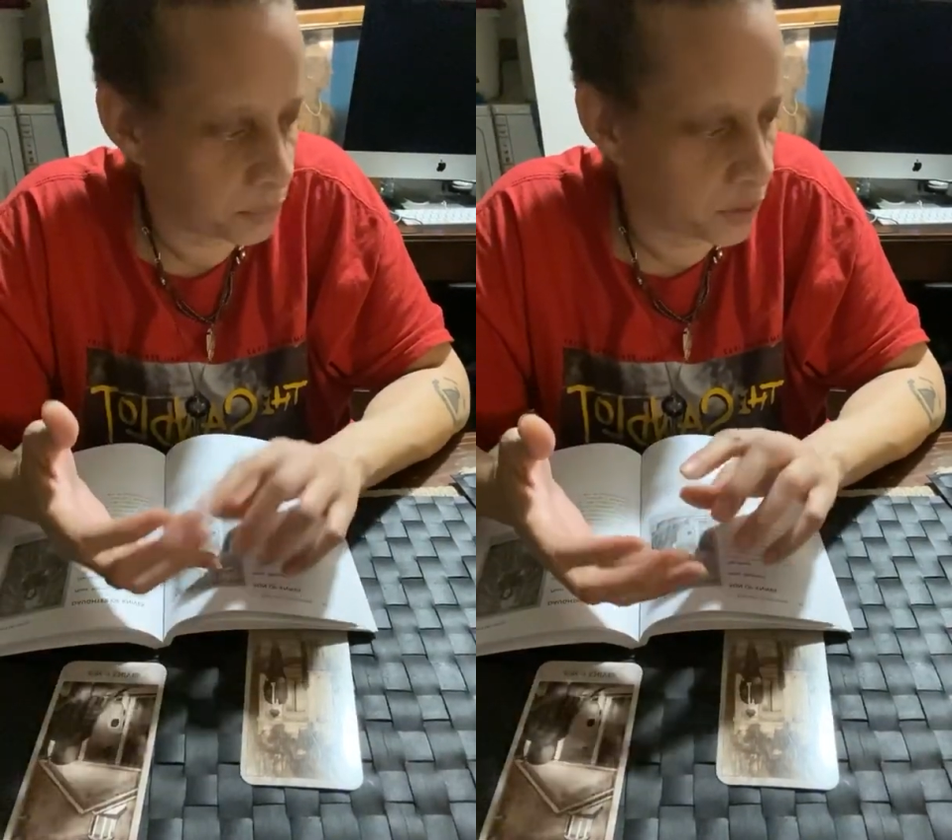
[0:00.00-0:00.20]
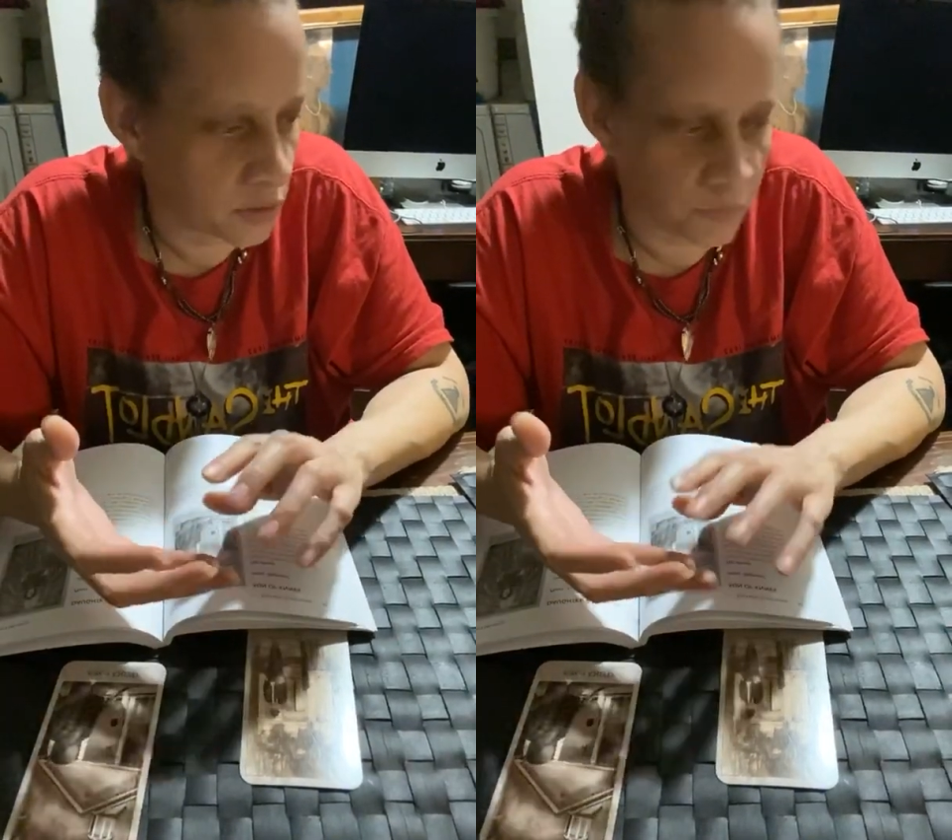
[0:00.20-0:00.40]

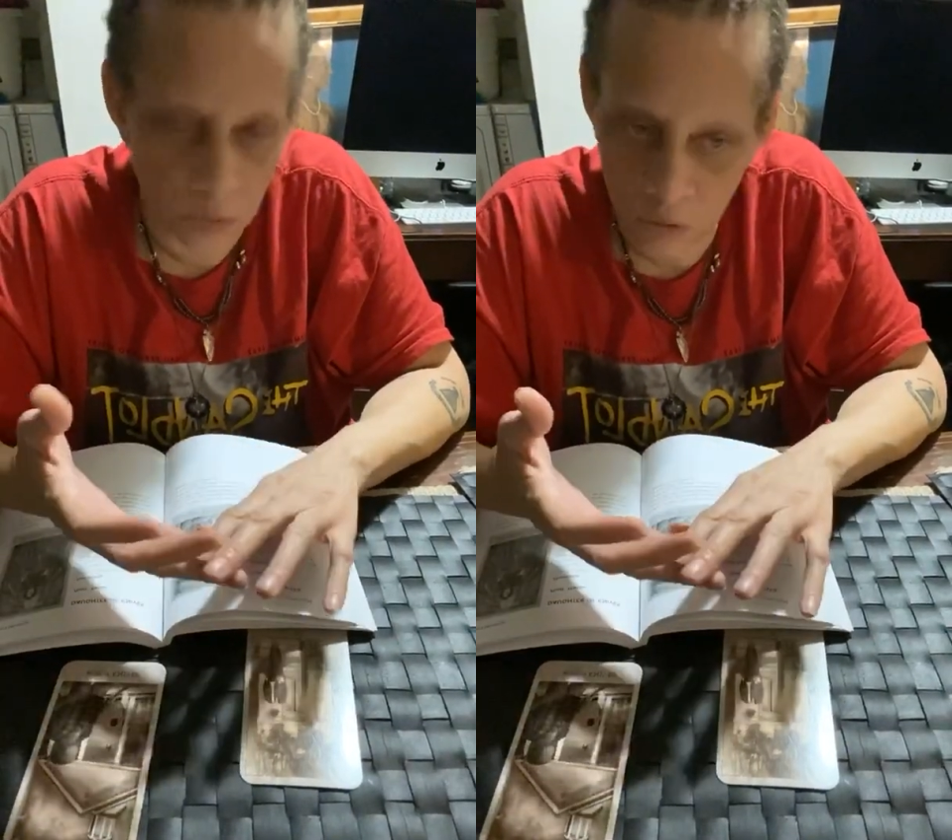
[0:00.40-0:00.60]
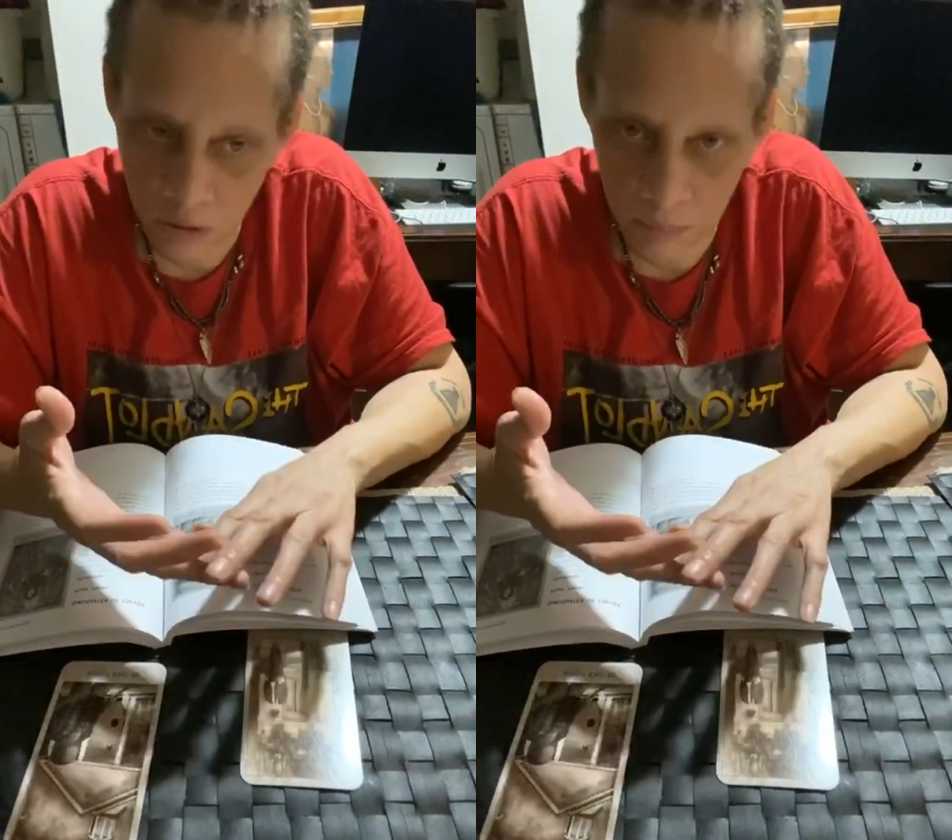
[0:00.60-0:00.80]
put some
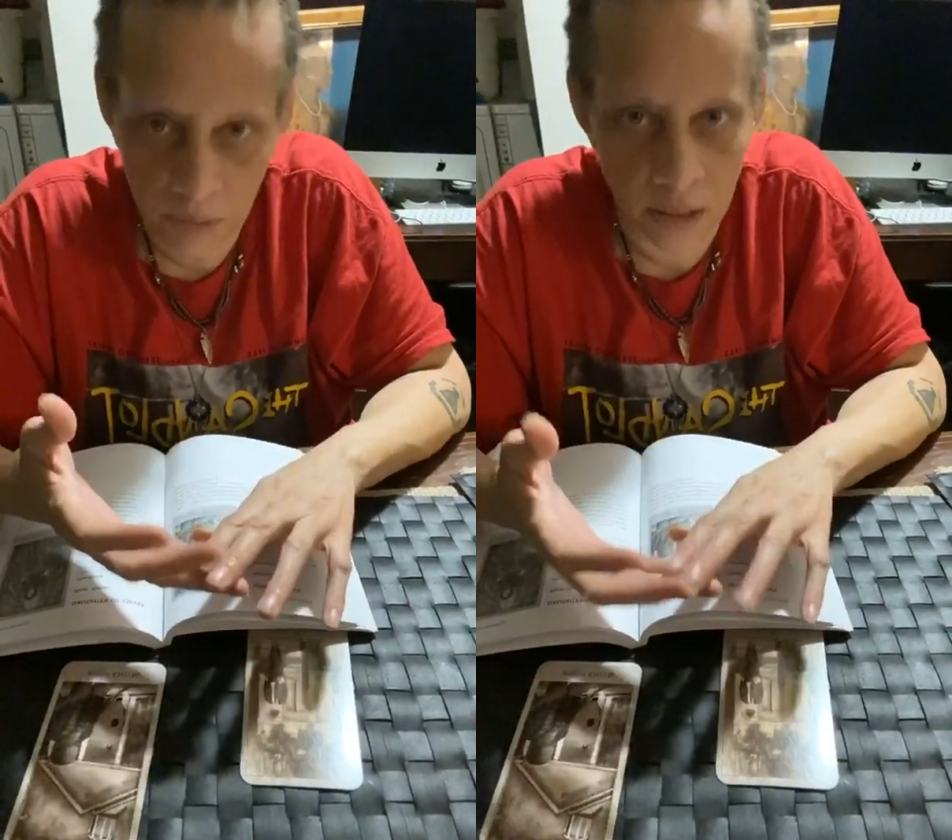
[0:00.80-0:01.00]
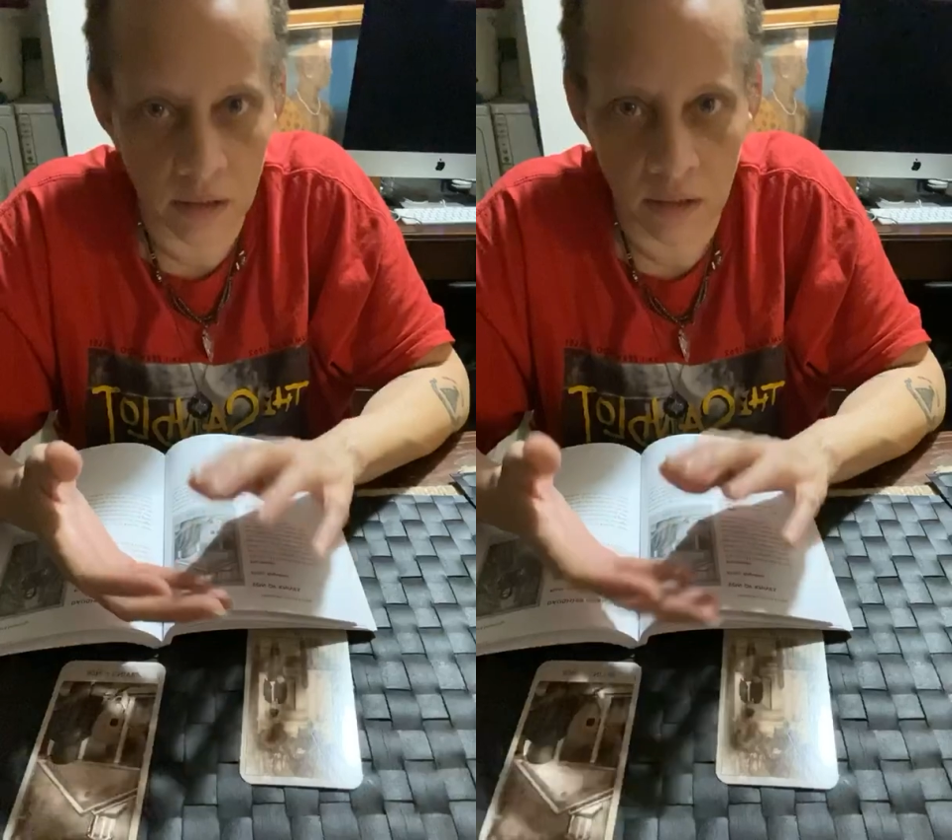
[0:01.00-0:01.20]
fruit on a
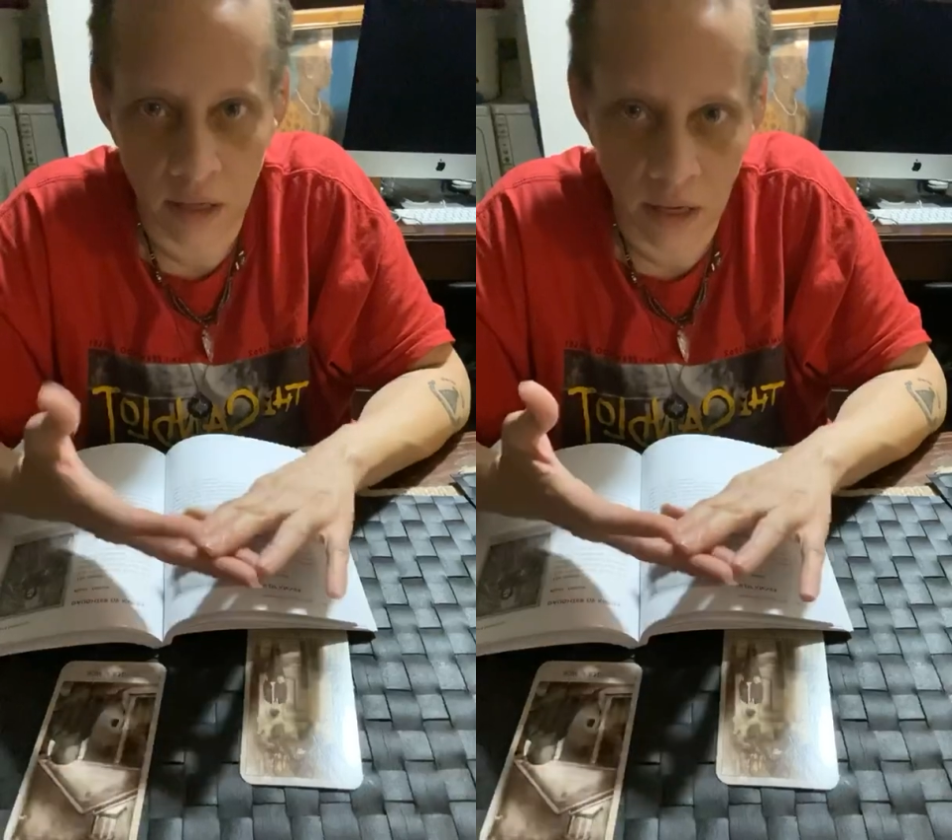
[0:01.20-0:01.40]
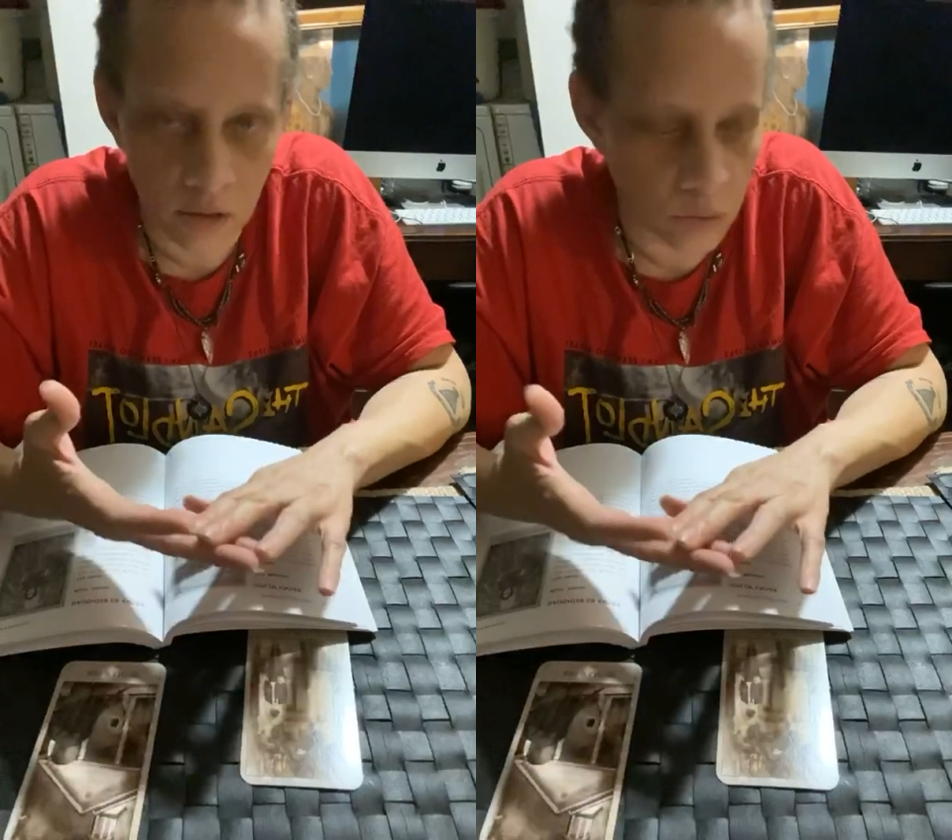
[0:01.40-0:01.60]
plate,
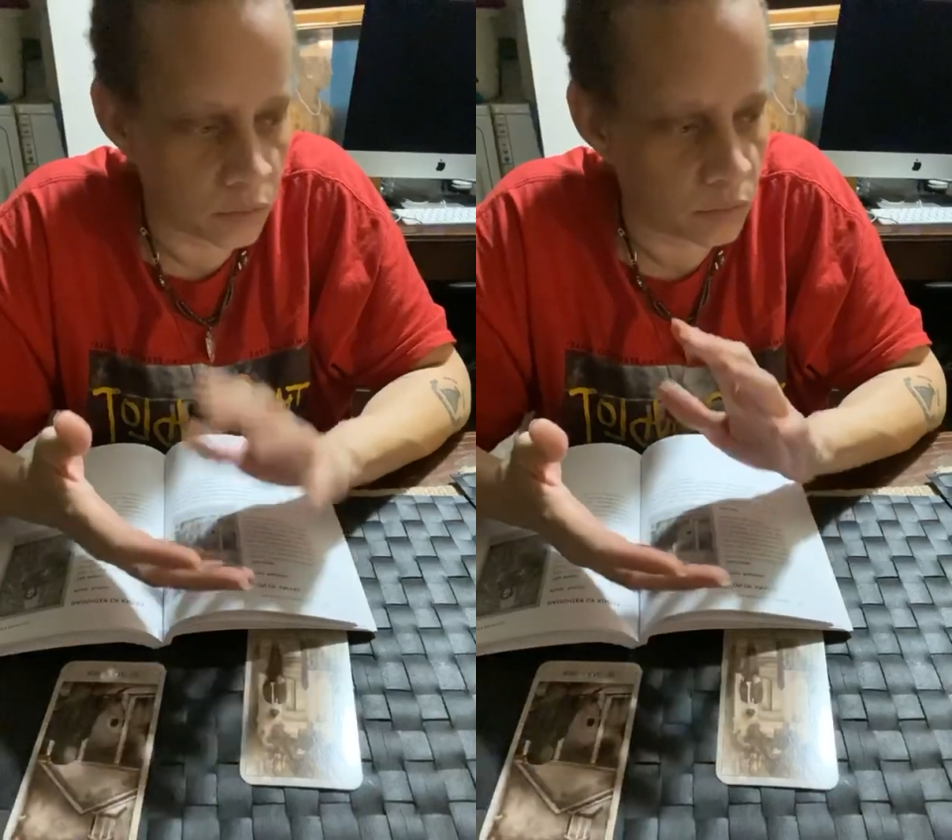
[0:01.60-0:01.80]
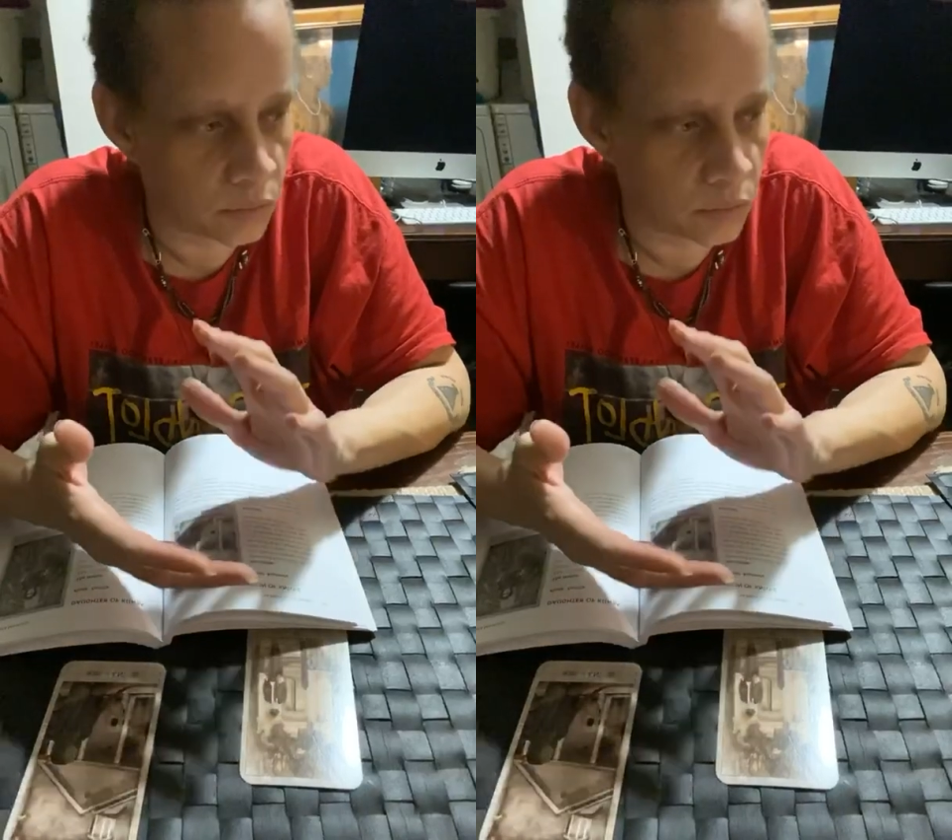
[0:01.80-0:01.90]
candle,